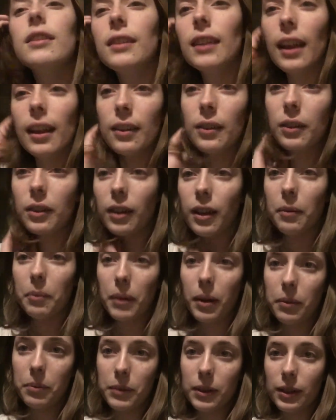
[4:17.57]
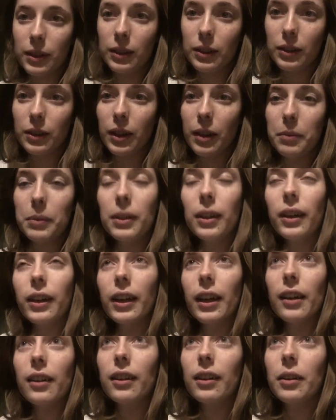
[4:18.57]
that's what I'm up to. I'm
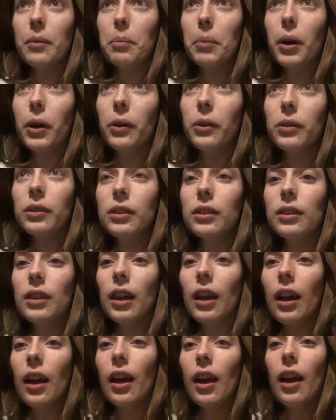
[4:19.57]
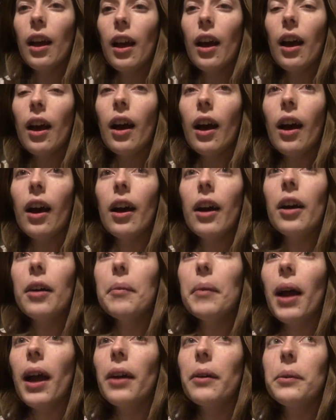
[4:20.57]
sorry I didn't post.
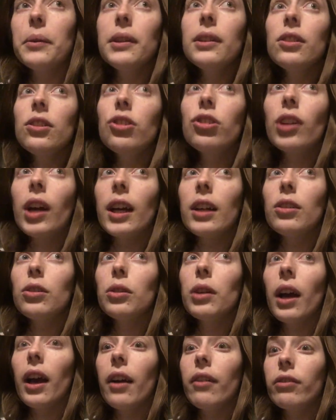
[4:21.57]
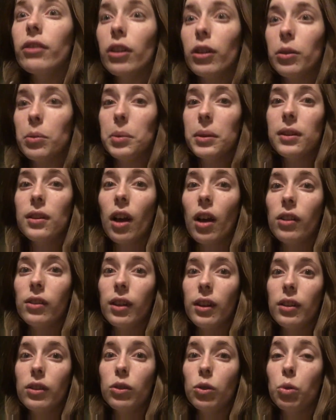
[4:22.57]
I will try to have Christmas
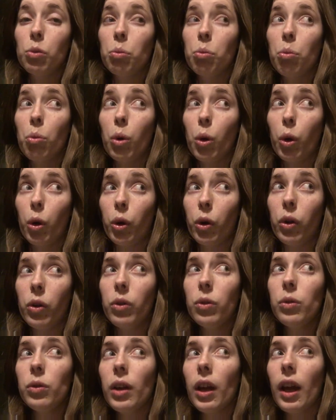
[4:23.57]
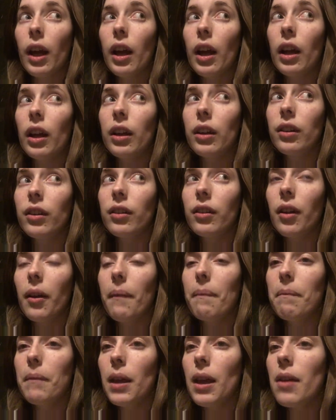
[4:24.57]
content tomorrow, and
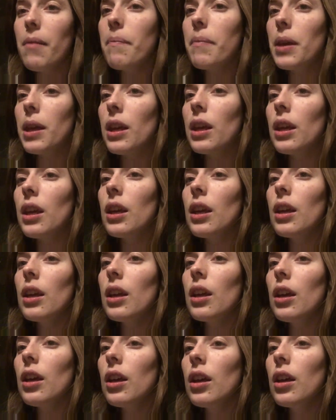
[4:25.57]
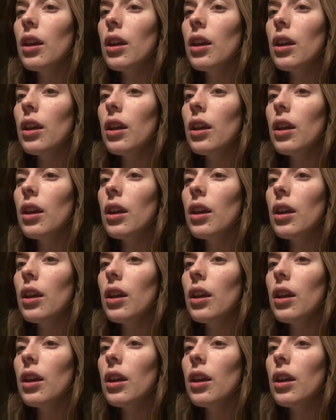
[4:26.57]
maybe